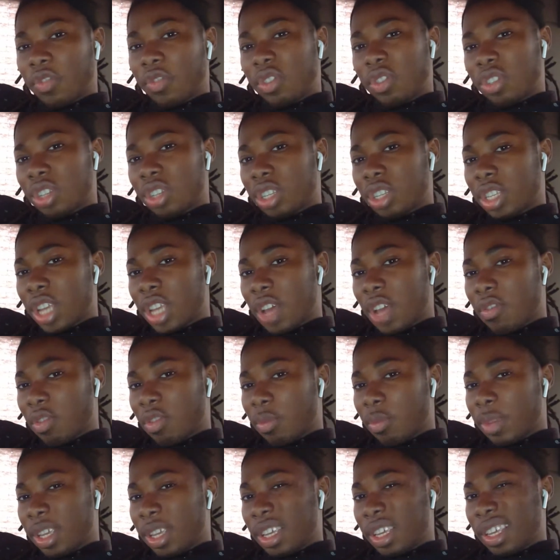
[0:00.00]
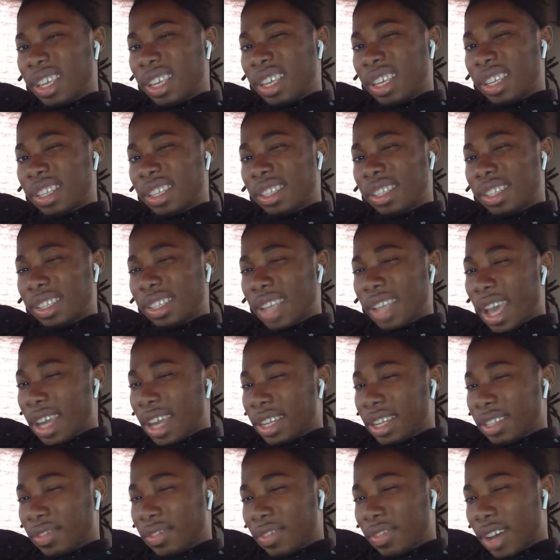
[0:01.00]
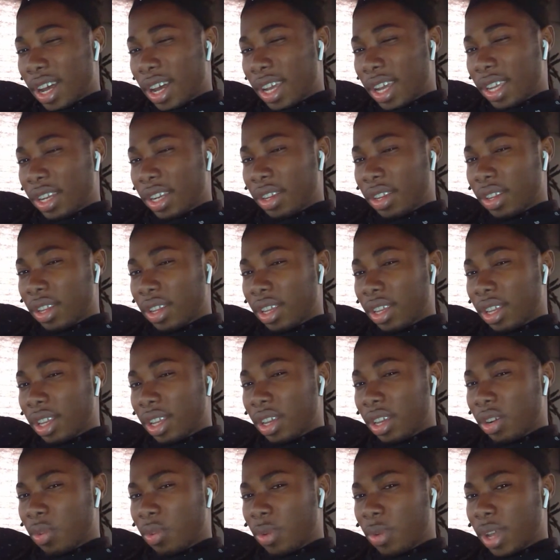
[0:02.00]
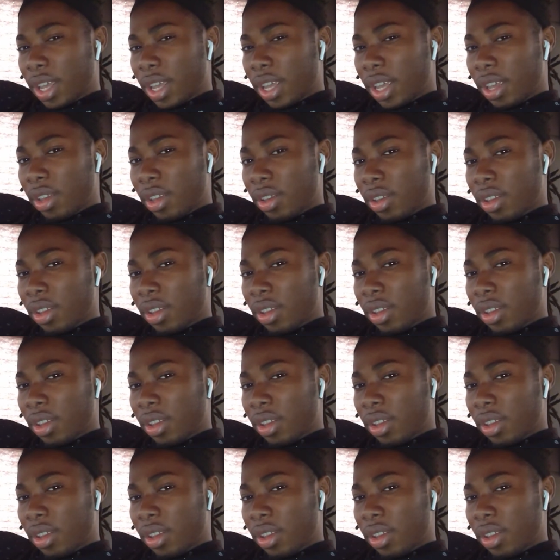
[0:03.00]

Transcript: you should never be satisfied in a way.